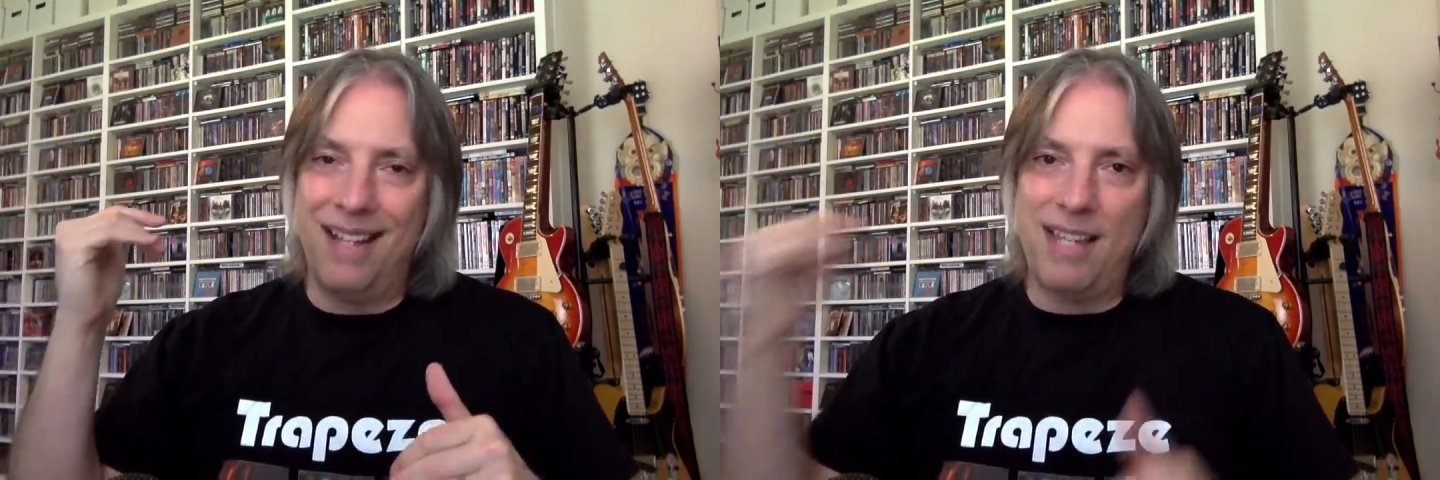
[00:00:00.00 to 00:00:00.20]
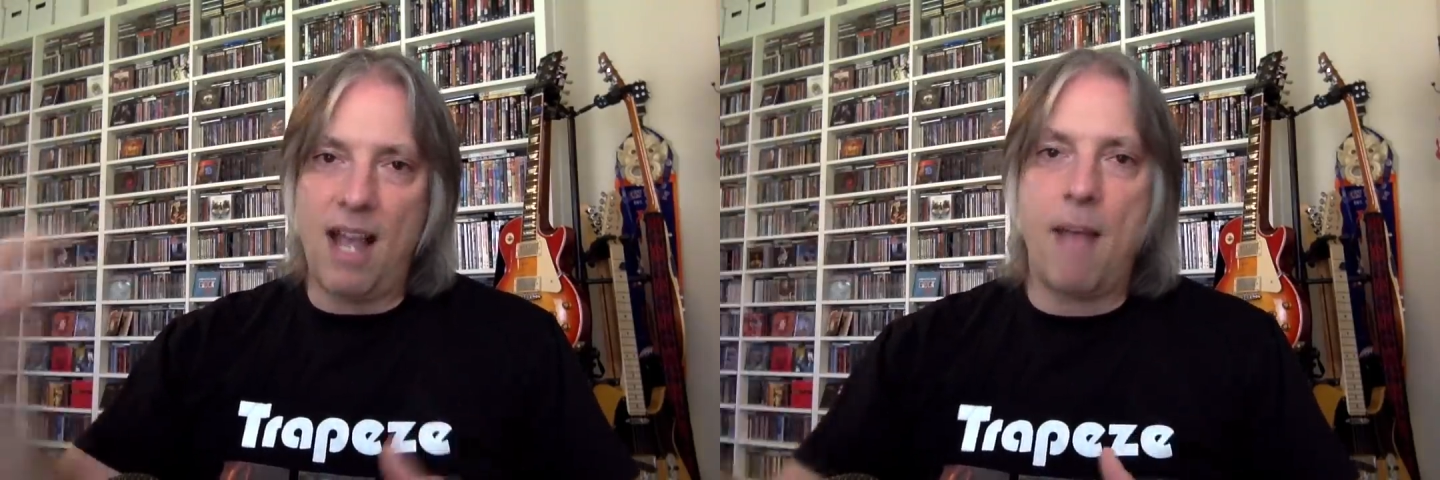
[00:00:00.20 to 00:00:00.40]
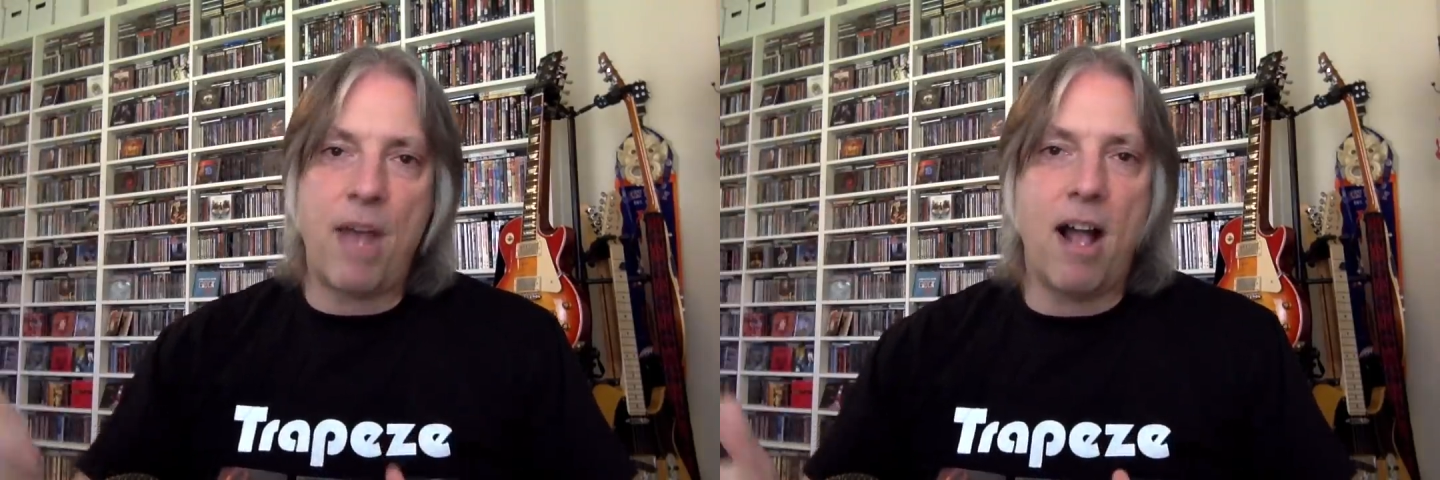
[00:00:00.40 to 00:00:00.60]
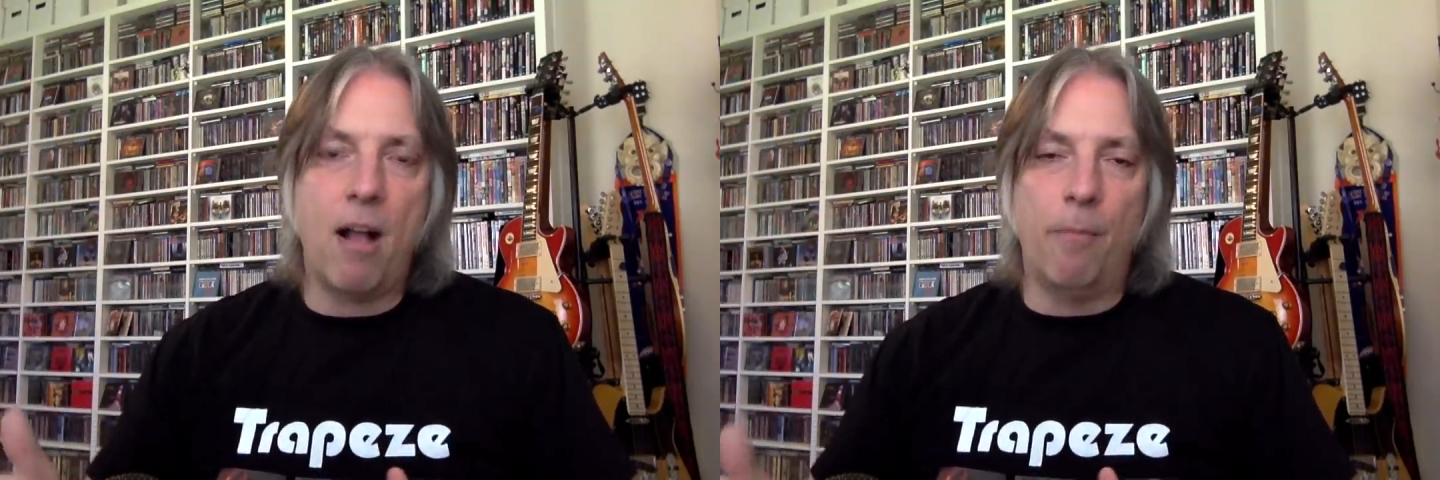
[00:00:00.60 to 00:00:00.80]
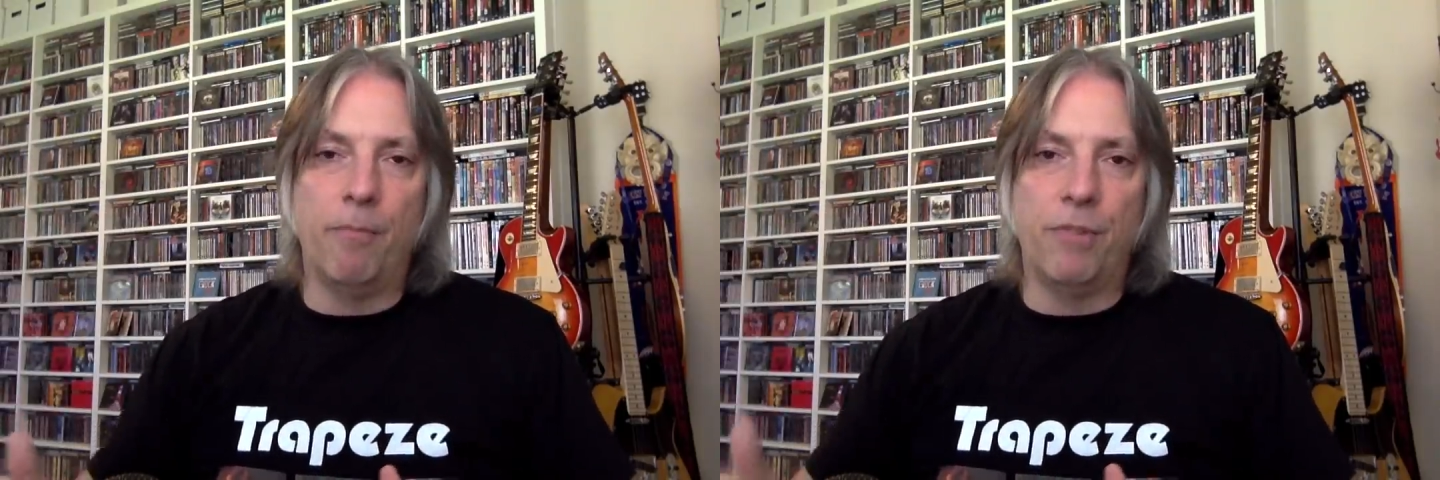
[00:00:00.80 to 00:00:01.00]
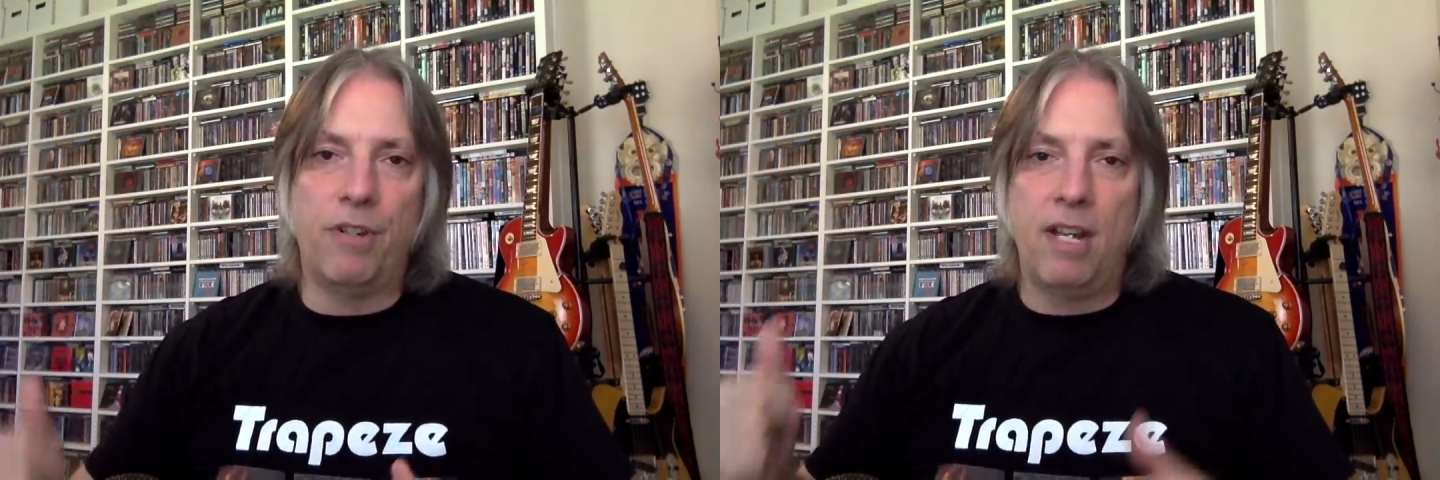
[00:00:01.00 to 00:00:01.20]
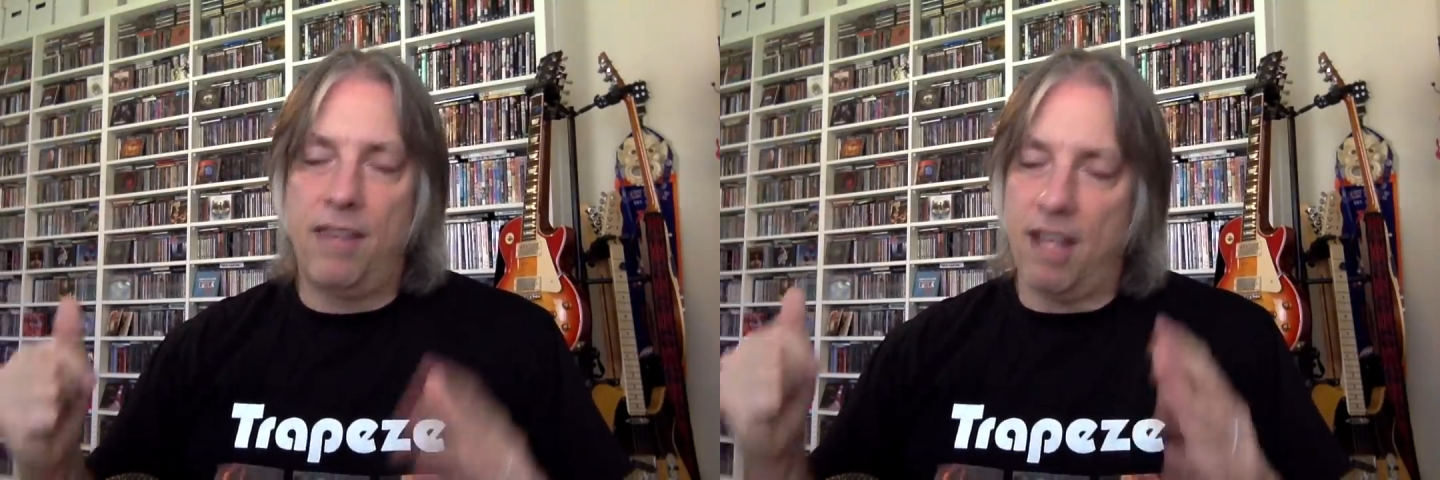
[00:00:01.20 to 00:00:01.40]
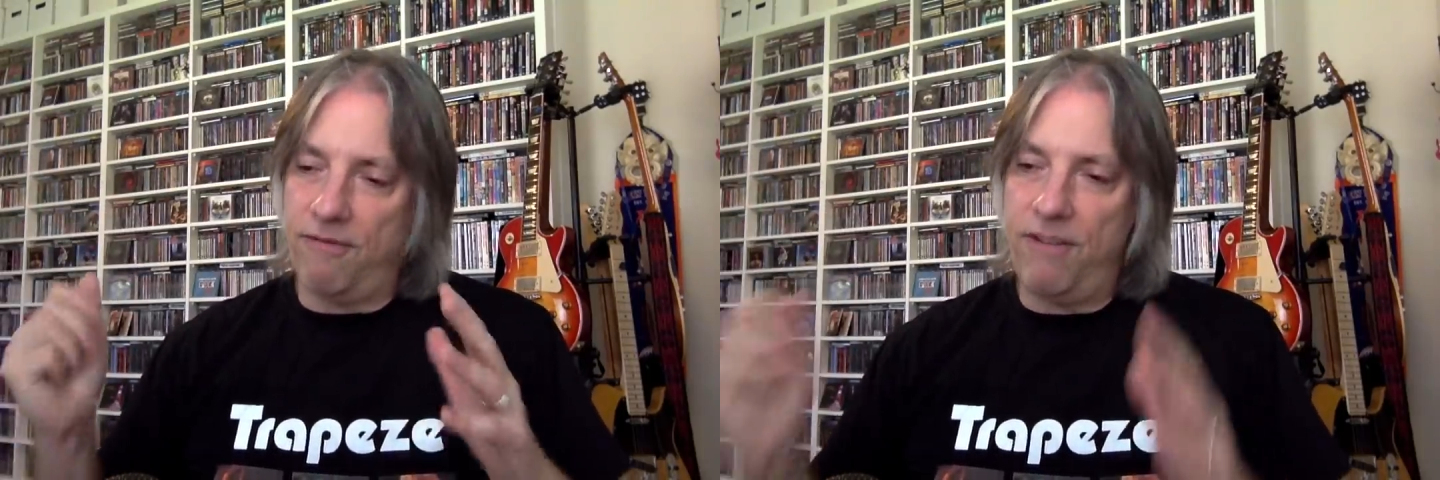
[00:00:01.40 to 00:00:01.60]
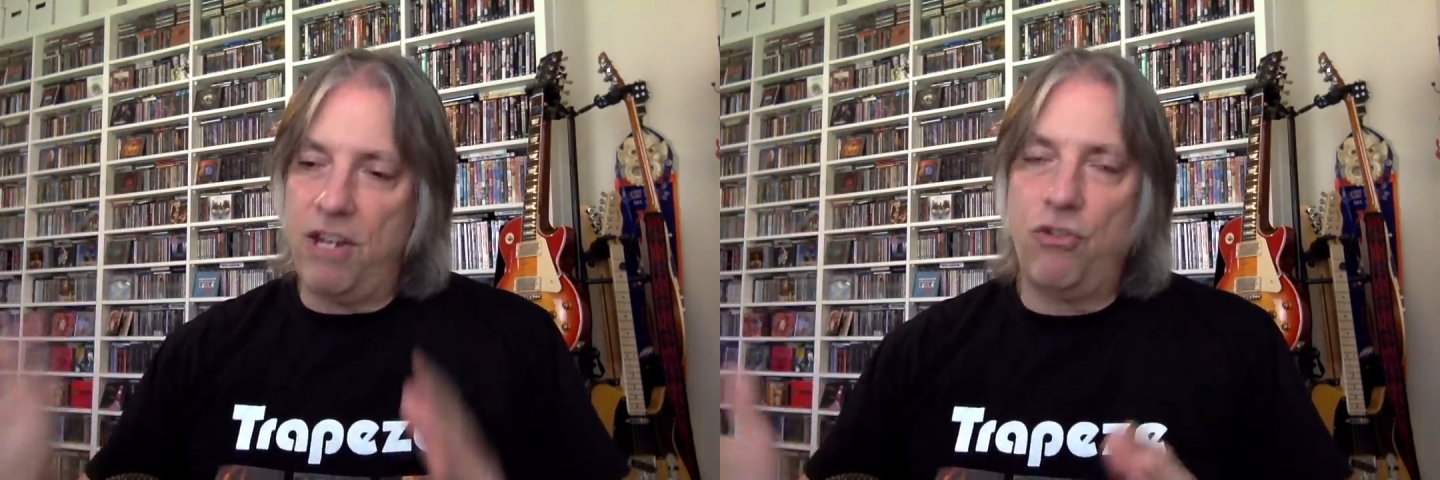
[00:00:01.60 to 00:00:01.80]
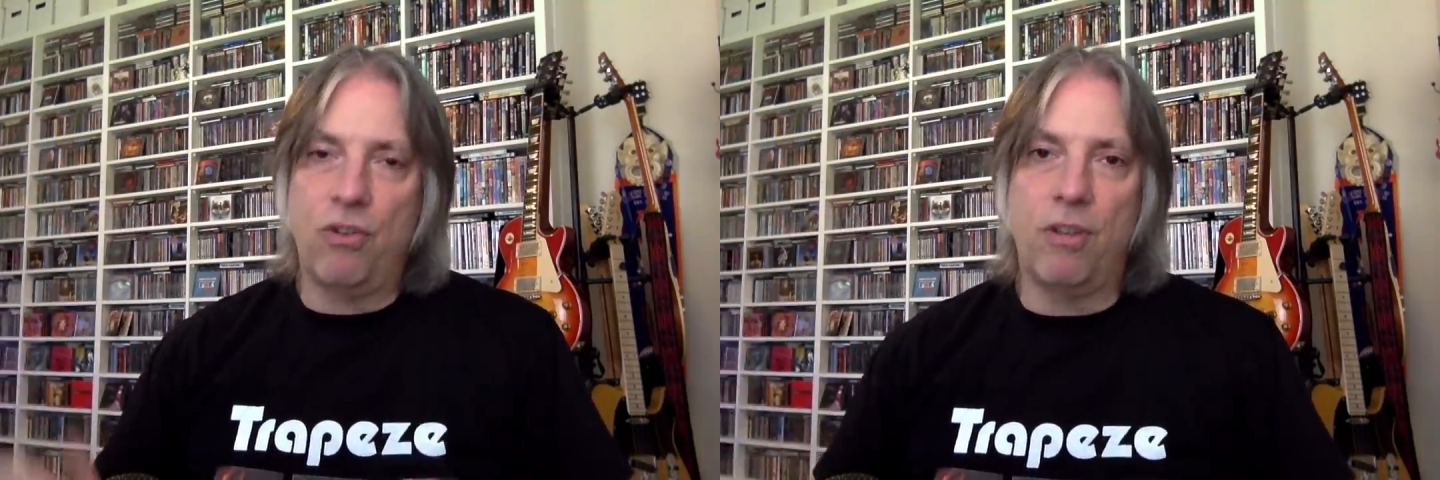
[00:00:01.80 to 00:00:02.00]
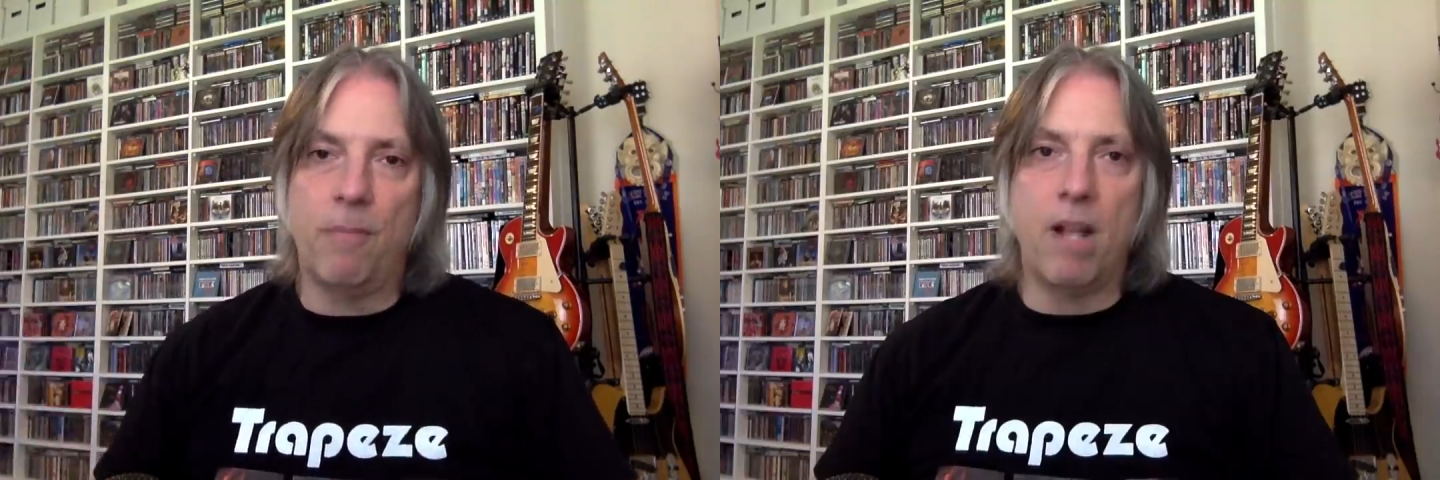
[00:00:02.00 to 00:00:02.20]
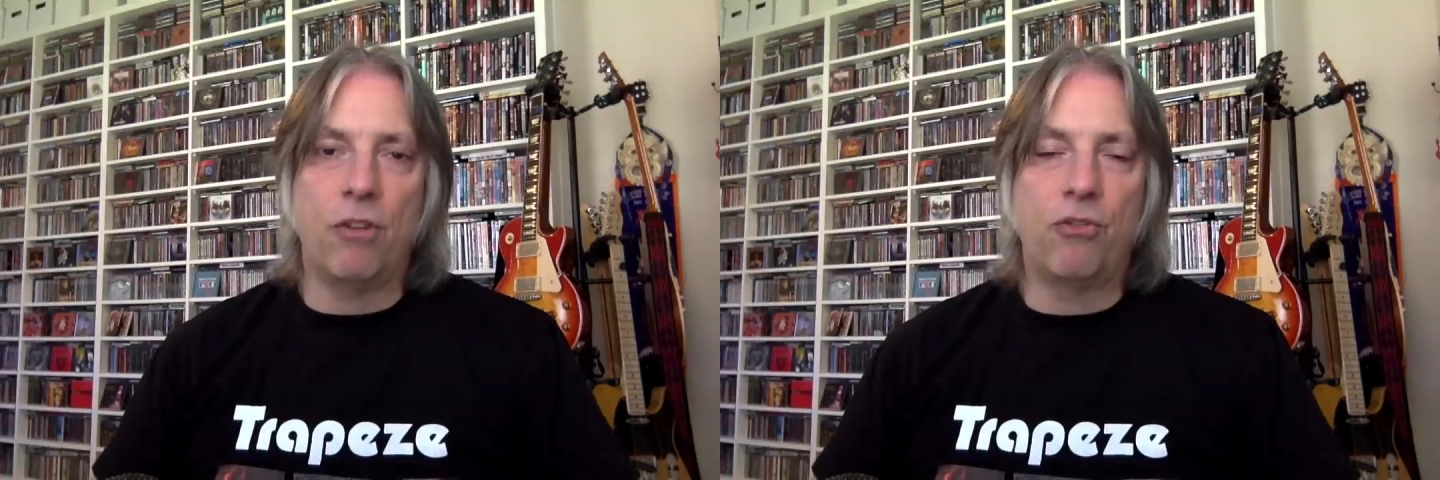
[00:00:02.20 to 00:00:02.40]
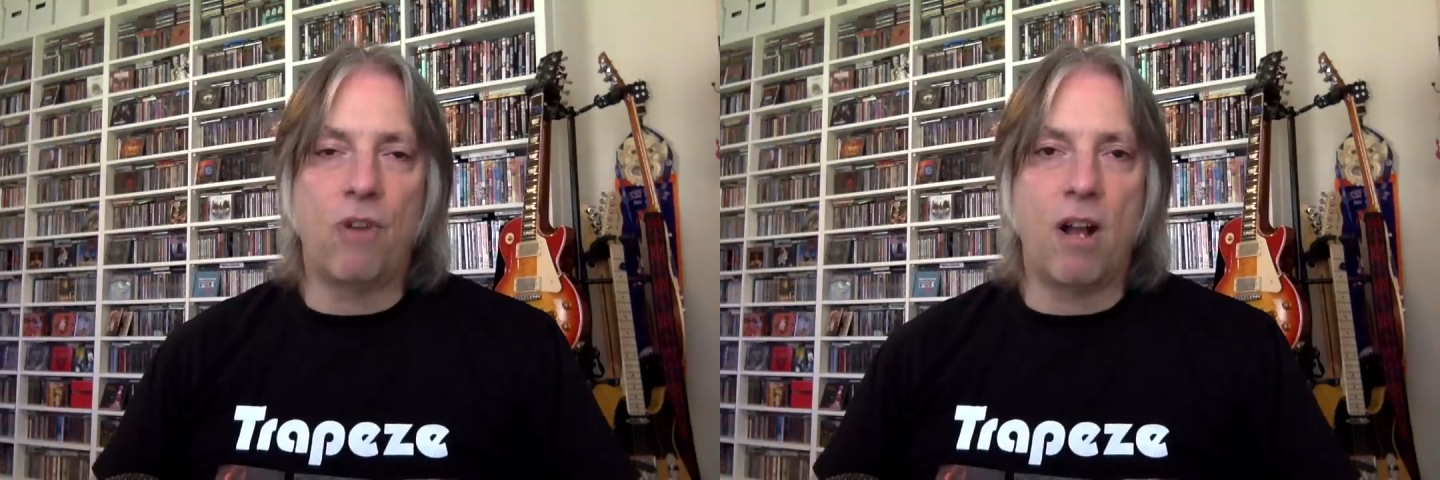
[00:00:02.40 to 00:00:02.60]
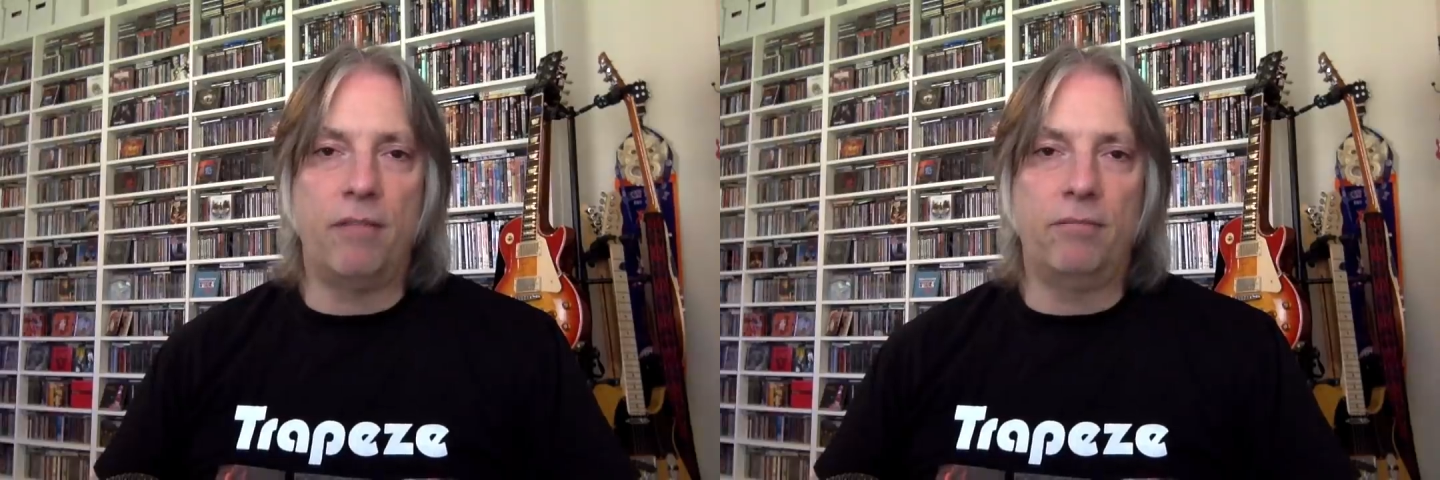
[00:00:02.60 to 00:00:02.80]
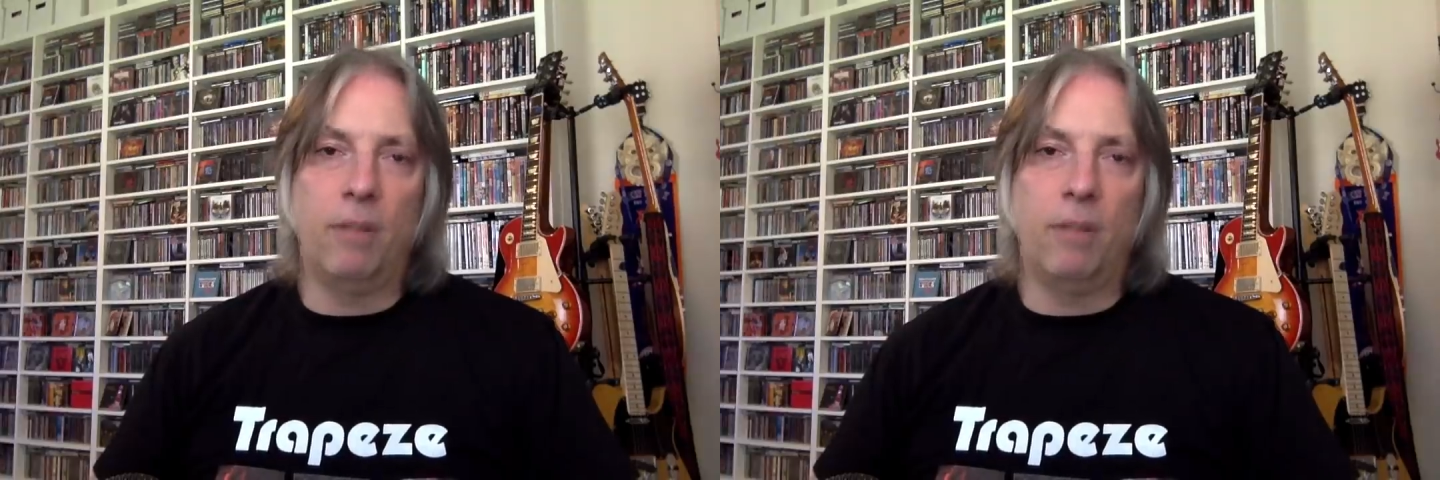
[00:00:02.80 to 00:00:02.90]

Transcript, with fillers: top albums that featured the mellotron,